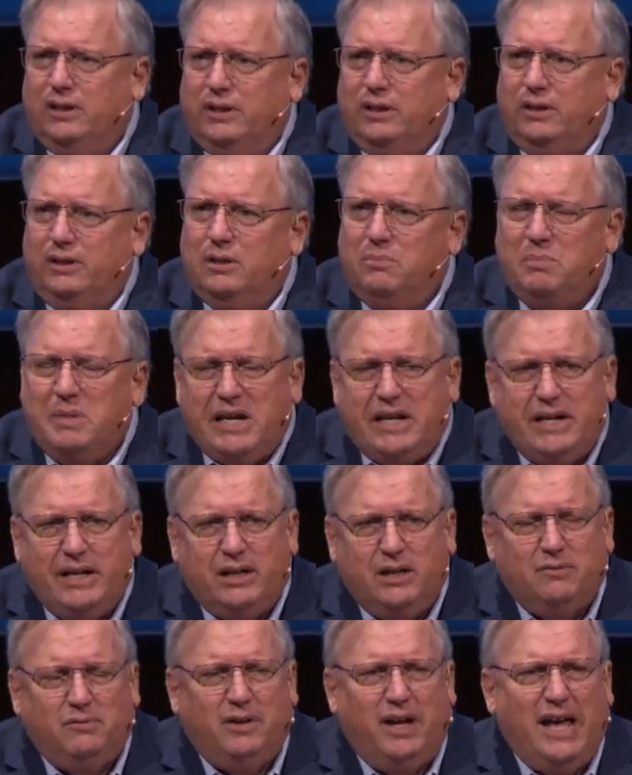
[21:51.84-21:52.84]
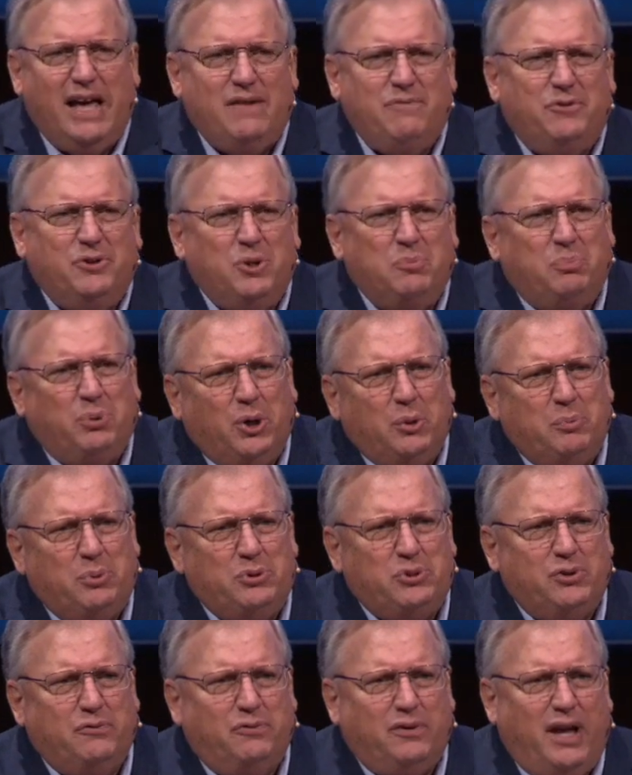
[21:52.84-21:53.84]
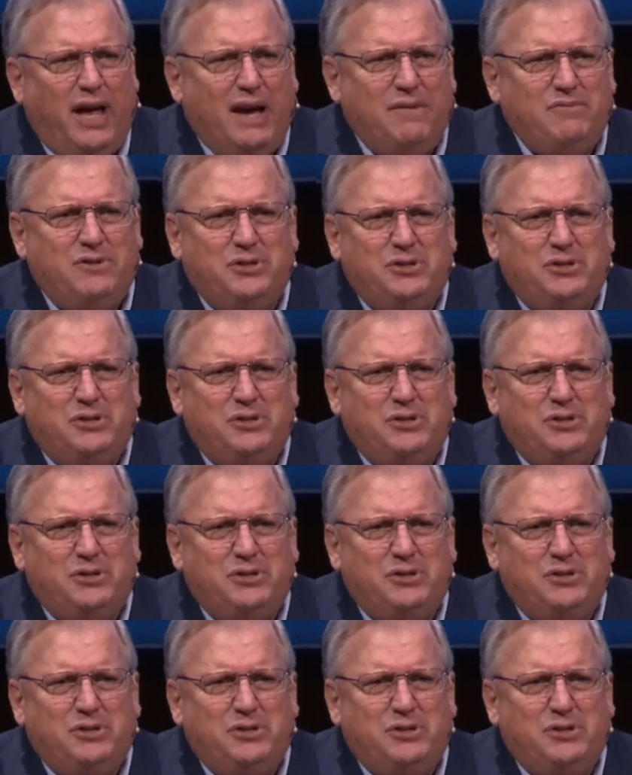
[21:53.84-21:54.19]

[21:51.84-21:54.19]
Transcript: and the meaning of life and the purpose of life.